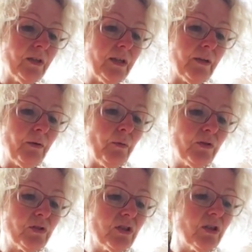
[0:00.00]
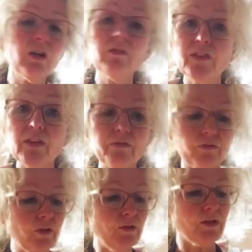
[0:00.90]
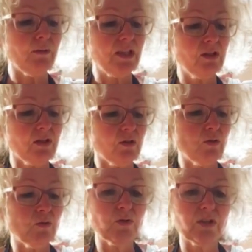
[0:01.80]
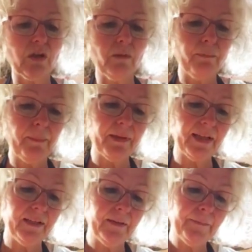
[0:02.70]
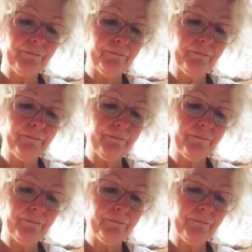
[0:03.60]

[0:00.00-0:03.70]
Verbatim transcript: Now we want to cover the fruit so it doesn't all start bubbling